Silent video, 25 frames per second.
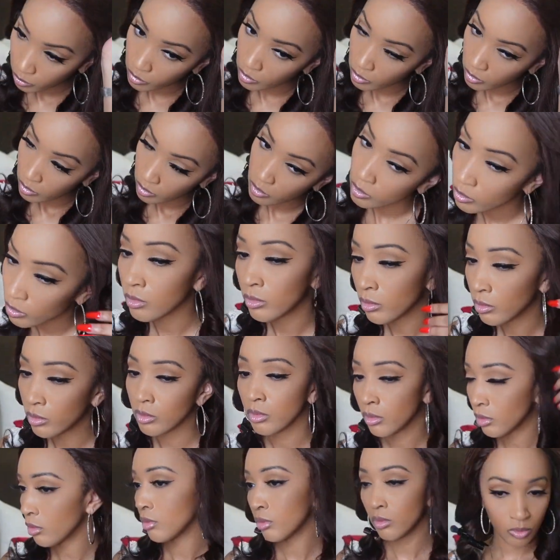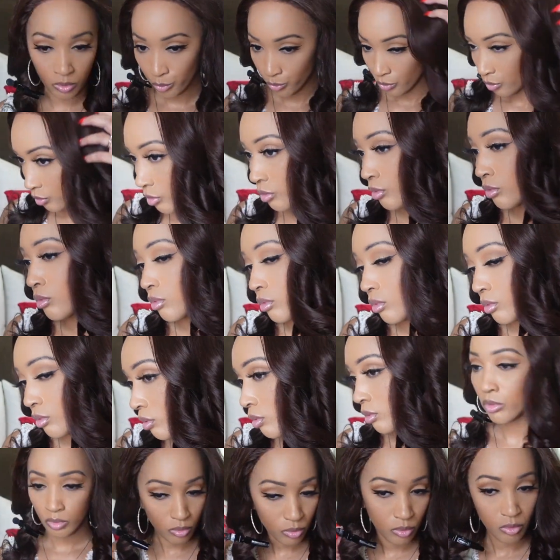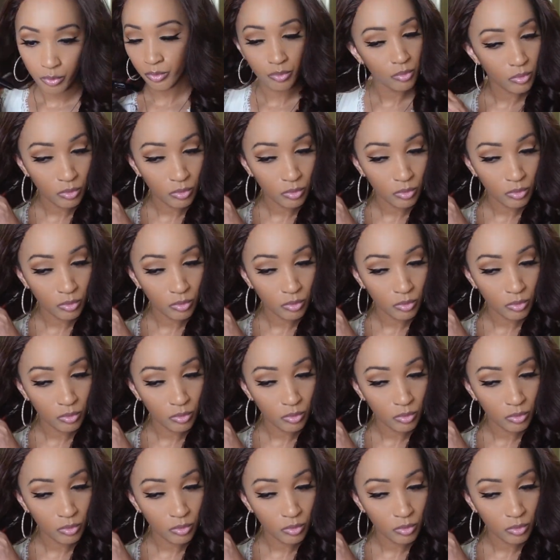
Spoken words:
Can you make it go away?